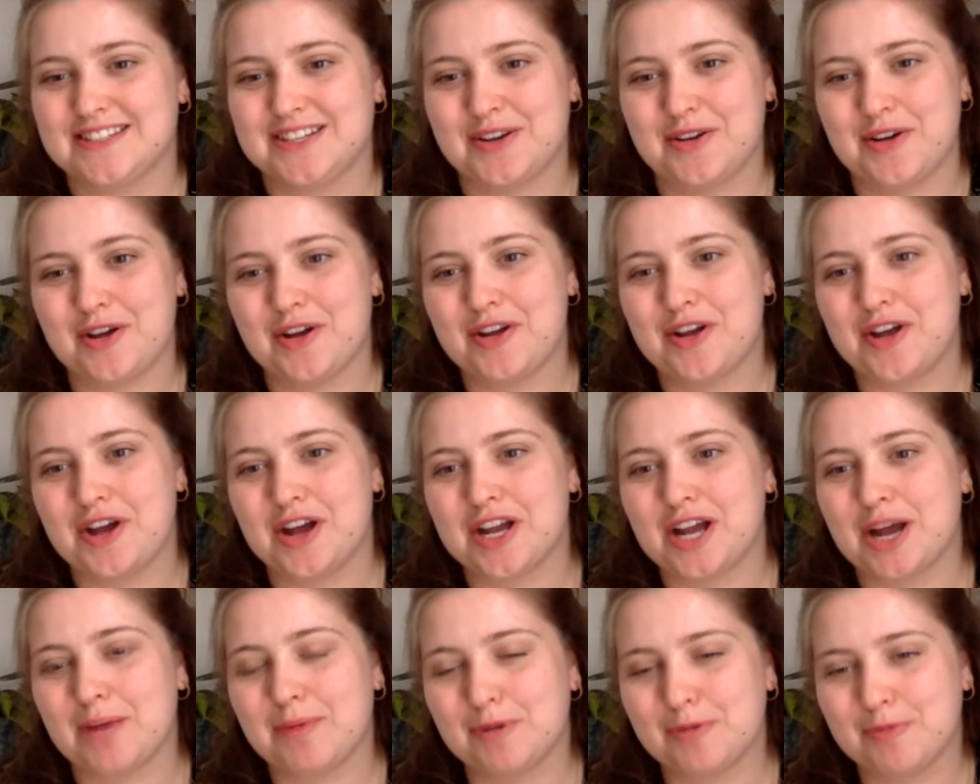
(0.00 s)
so a
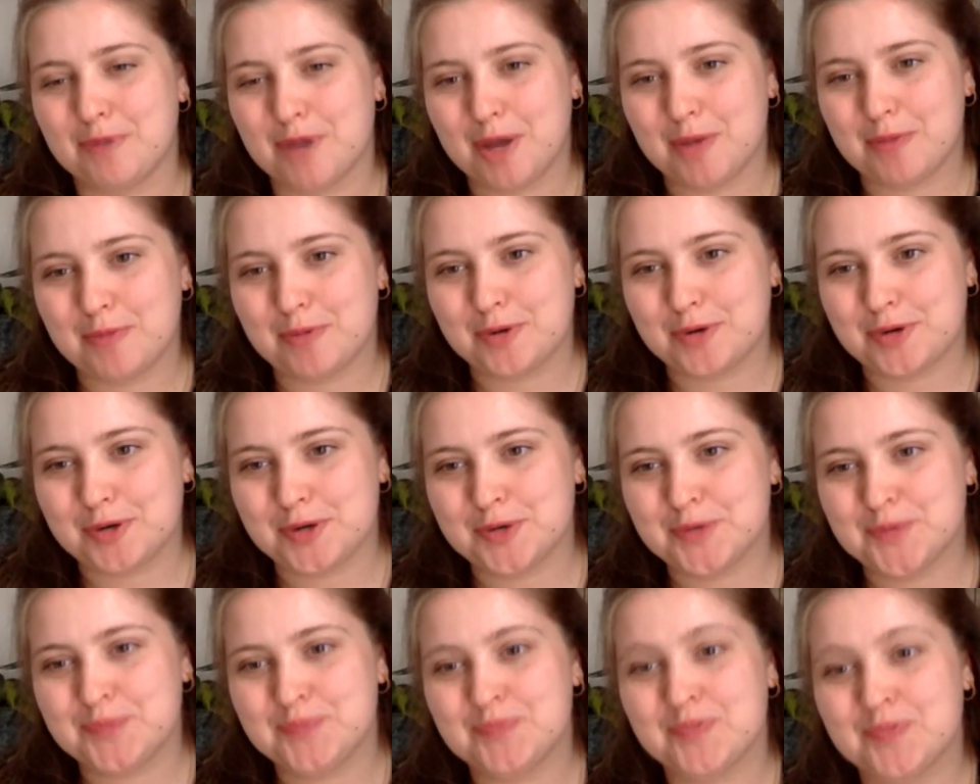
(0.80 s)
couple of
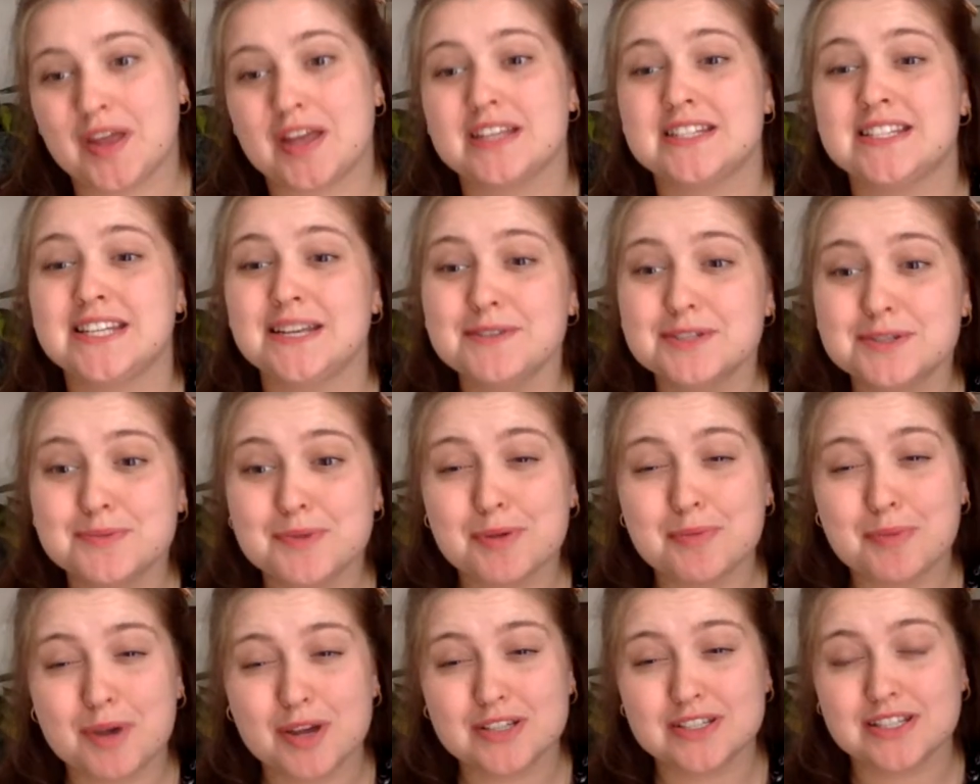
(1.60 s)
people, it seems to
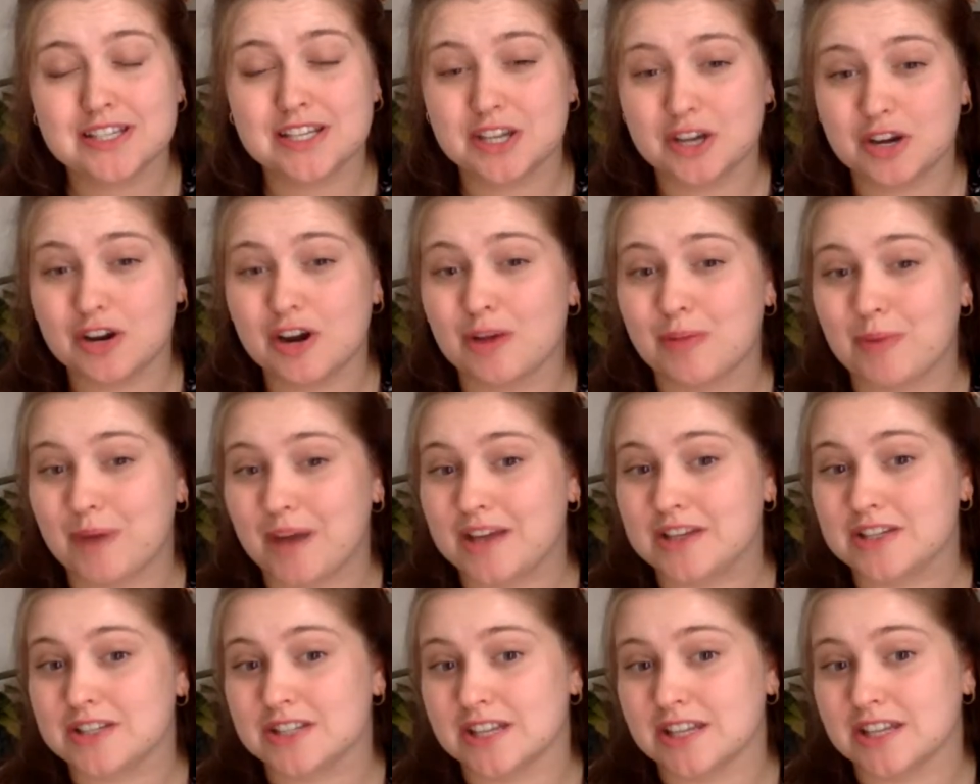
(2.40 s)
be mostly Europe
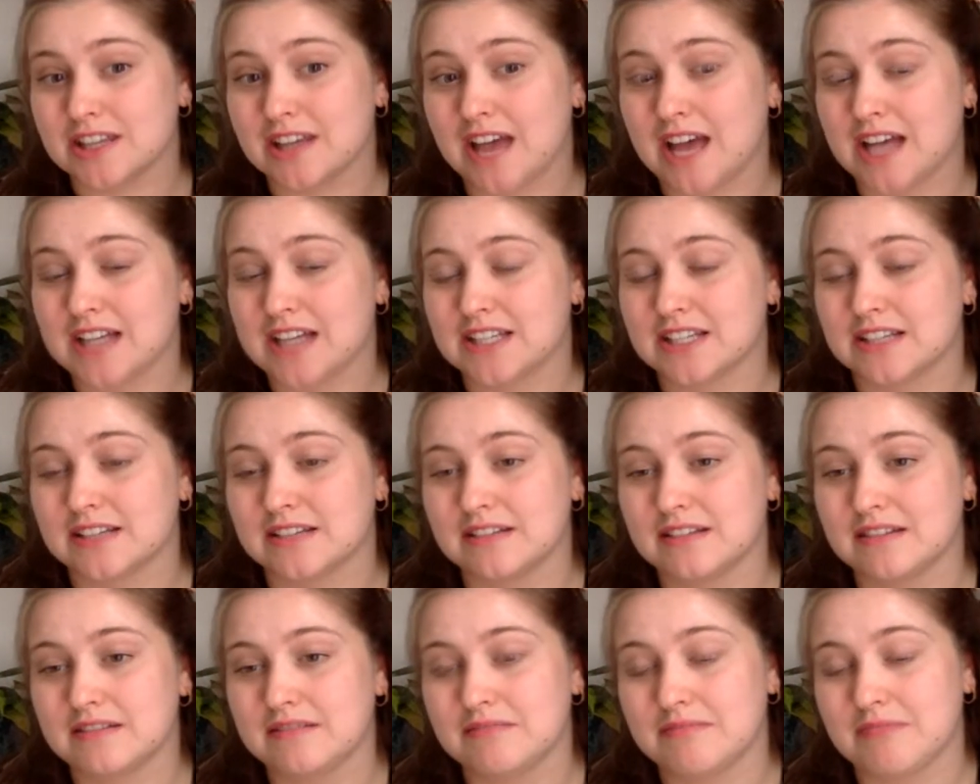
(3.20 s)
actually that
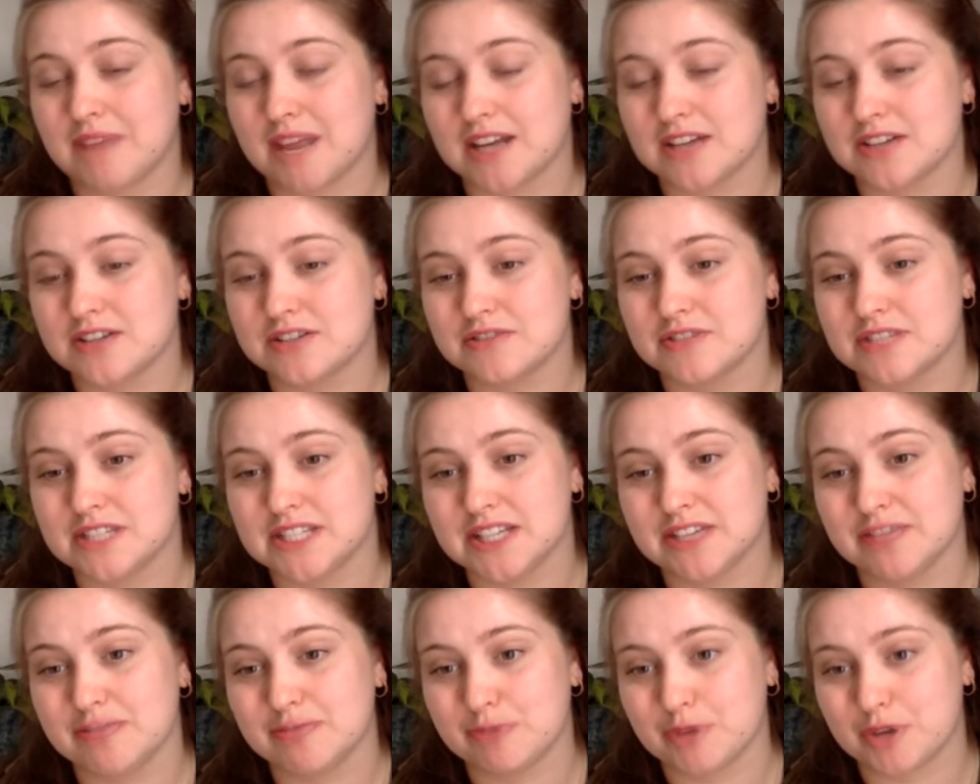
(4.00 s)
hasn't managed to
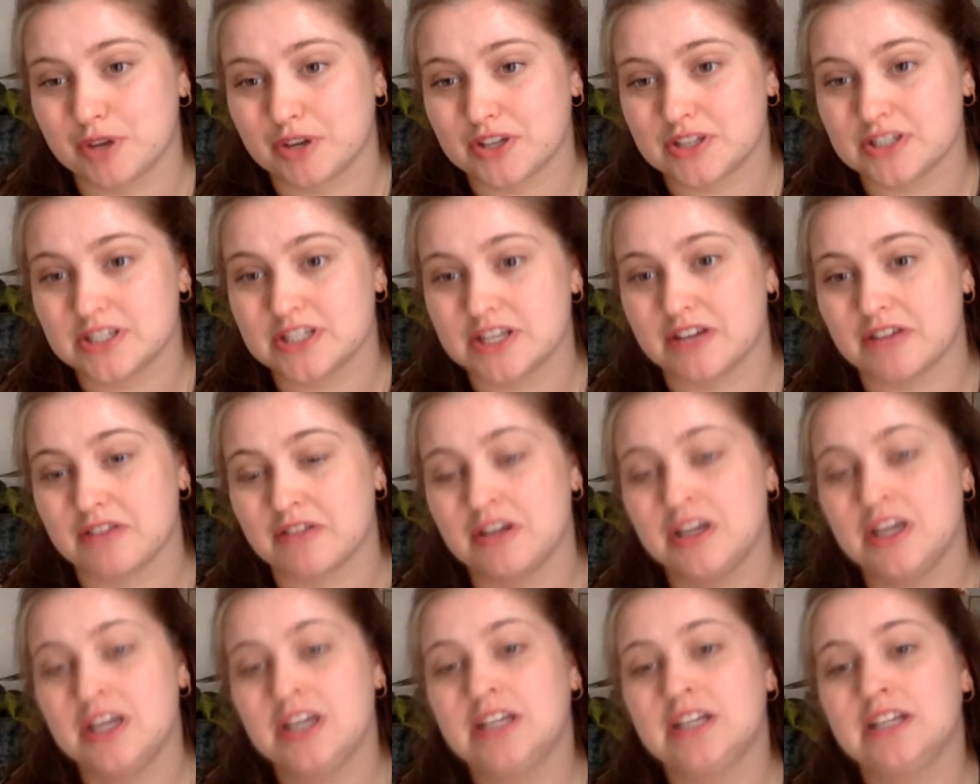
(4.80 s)
receive books. So
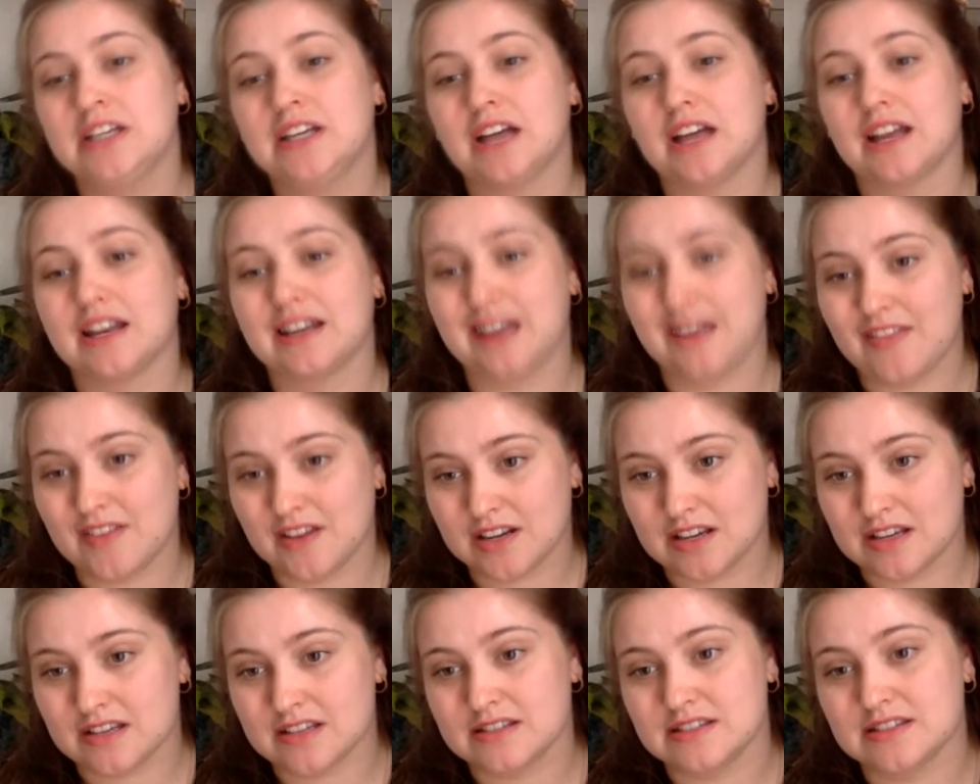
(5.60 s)

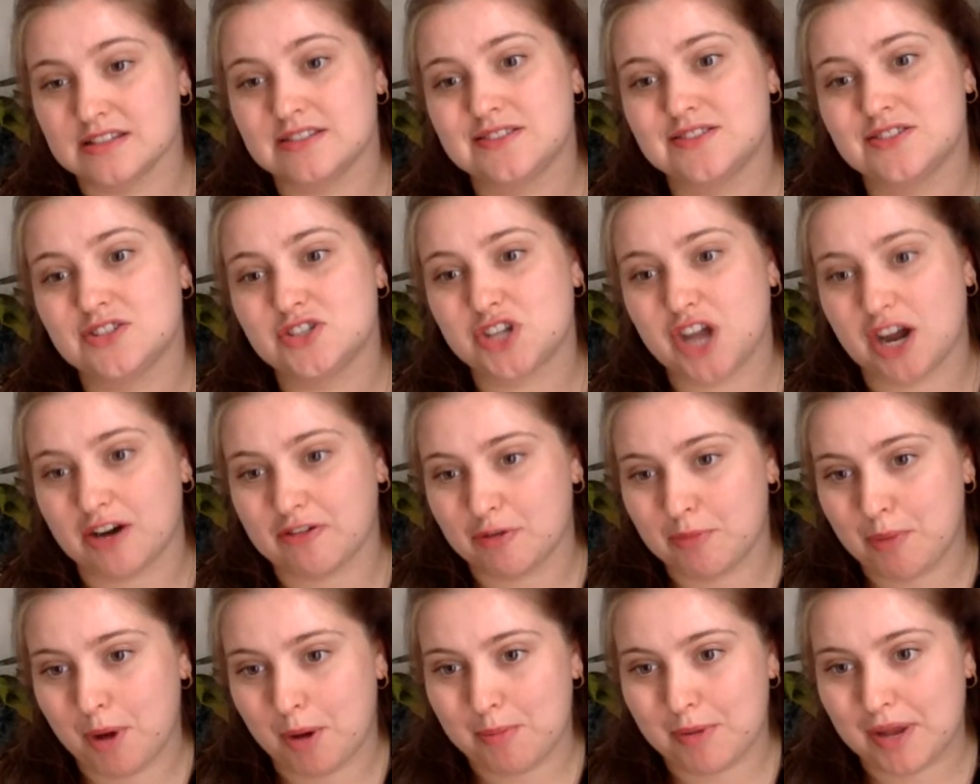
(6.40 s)
Netherlands, Czech
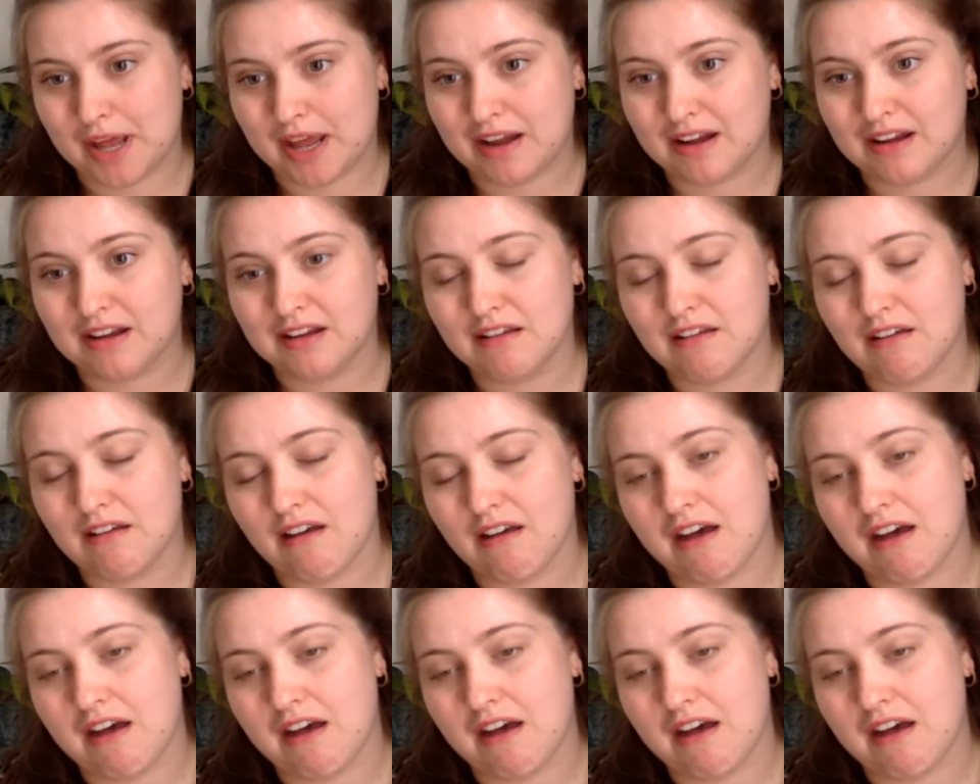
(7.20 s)
Republic.